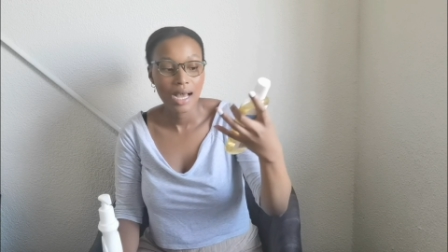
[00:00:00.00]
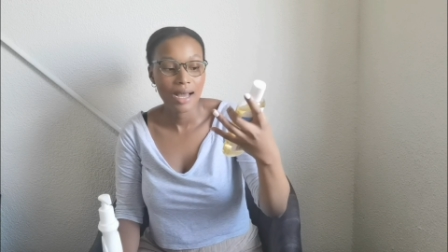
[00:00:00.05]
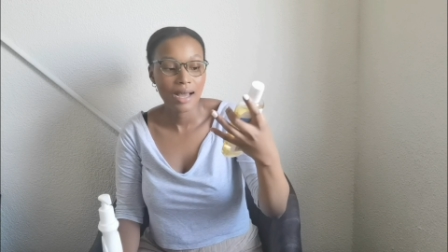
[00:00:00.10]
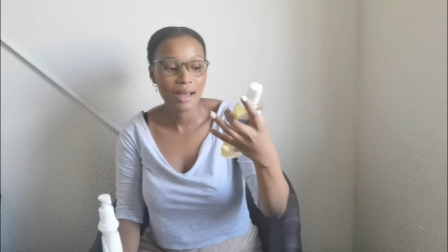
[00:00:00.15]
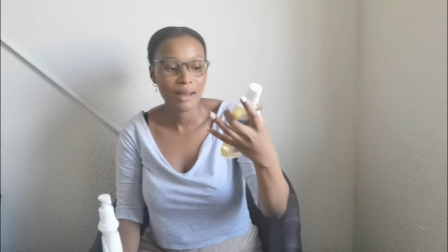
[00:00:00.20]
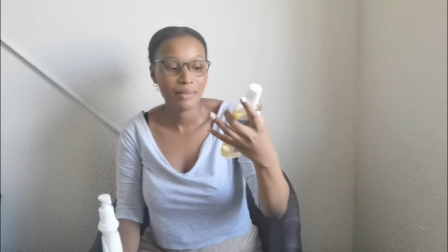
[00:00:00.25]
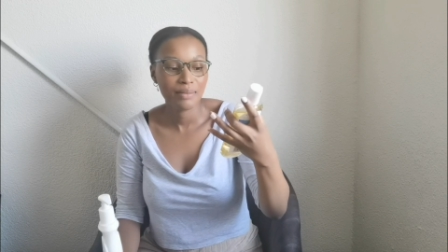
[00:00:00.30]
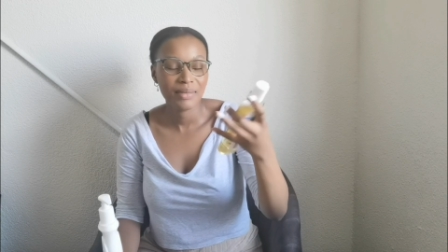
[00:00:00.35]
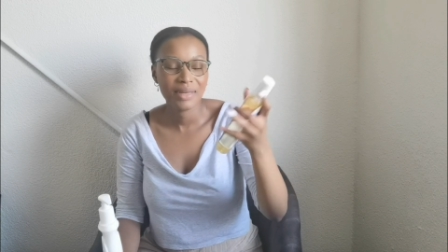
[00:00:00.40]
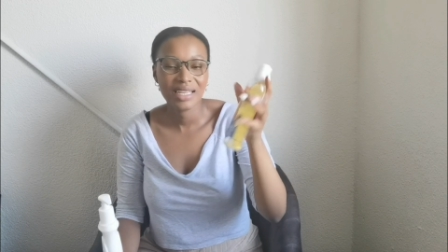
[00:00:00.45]

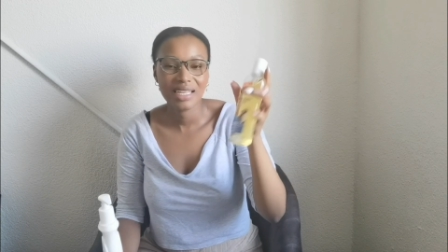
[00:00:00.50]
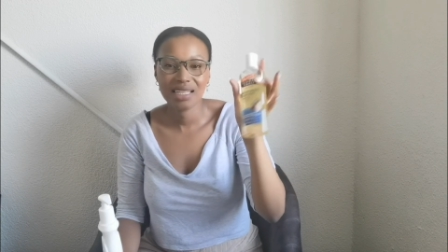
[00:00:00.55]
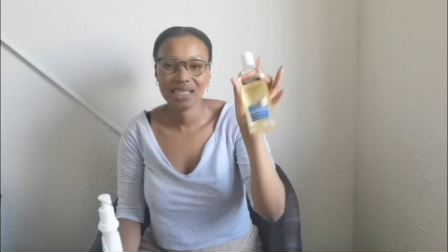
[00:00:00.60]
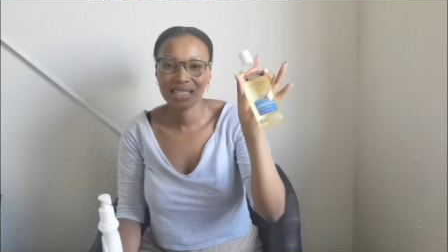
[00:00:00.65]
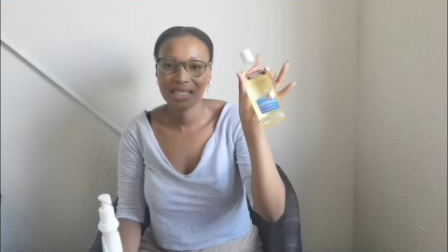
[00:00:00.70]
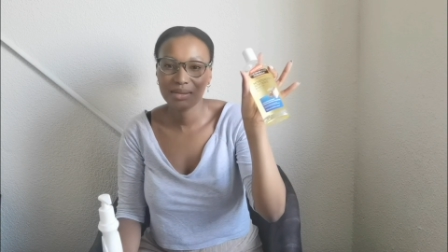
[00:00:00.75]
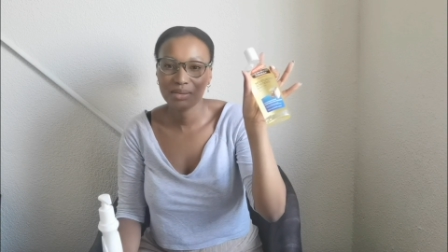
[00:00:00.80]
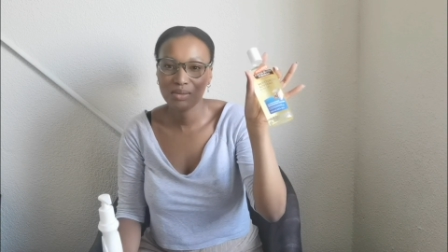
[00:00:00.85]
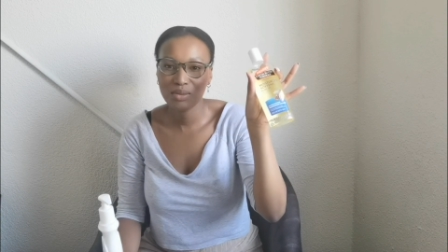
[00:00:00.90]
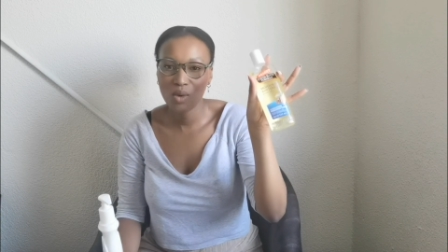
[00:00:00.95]
Um,
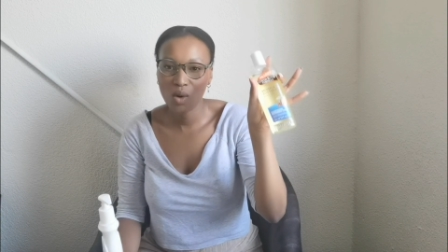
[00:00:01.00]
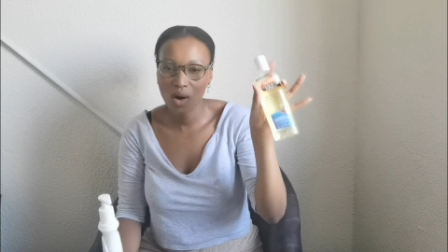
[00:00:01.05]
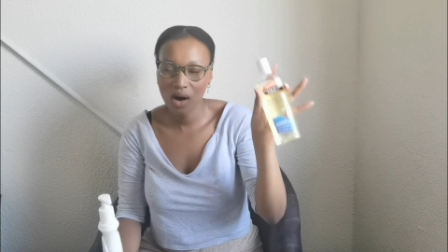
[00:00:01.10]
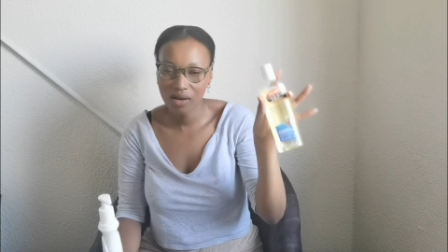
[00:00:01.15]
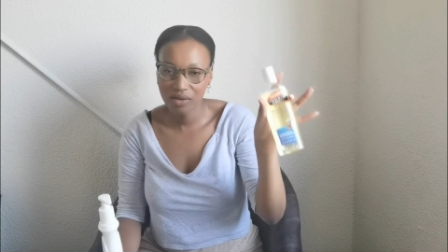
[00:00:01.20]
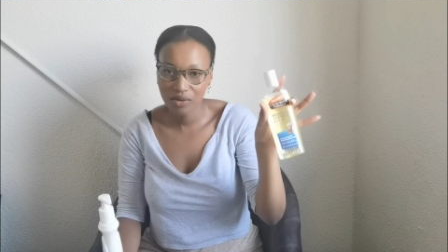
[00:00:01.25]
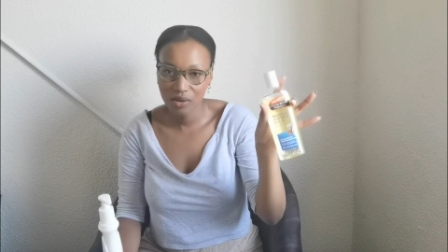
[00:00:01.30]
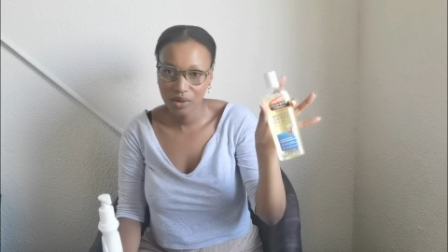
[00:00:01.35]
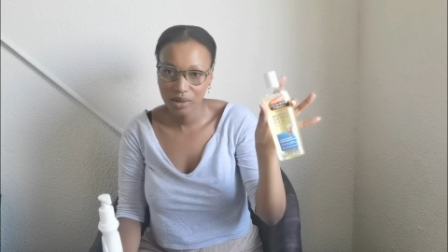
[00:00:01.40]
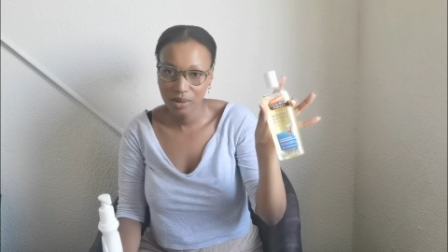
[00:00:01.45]
it's more
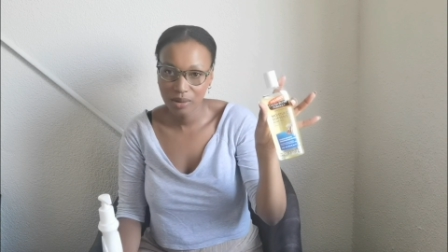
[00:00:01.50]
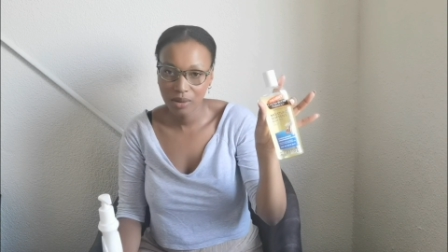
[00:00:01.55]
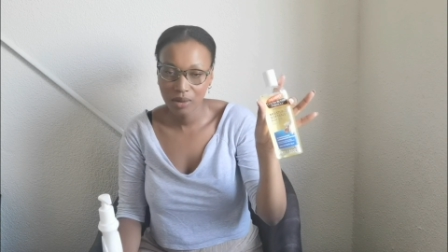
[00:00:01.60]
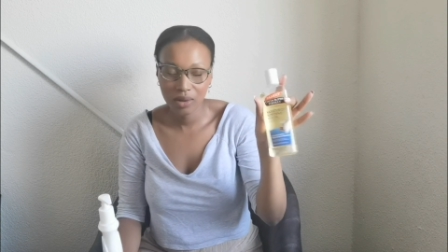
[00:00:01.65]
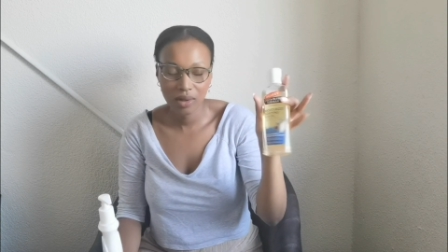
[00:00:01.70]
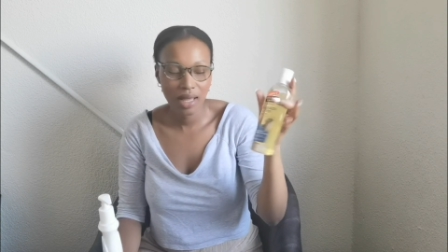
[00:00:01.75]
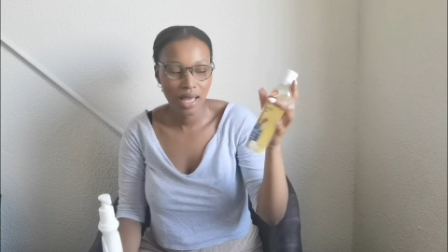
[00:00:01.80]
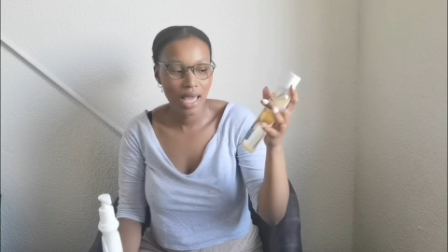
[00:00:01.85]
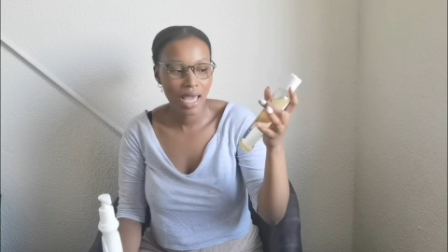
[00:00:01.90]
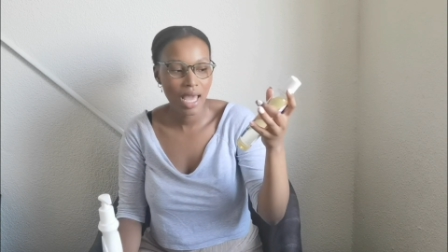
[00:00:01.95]

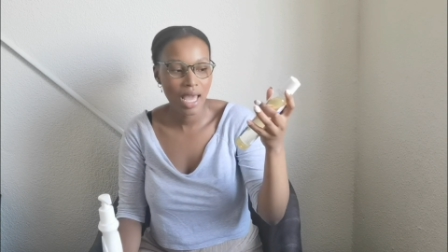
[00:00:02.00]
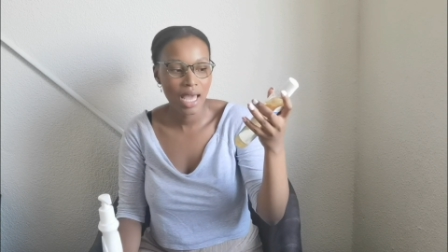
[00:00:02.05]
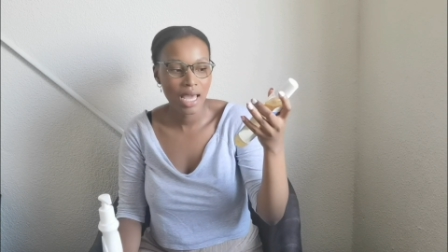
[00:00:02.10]
affordable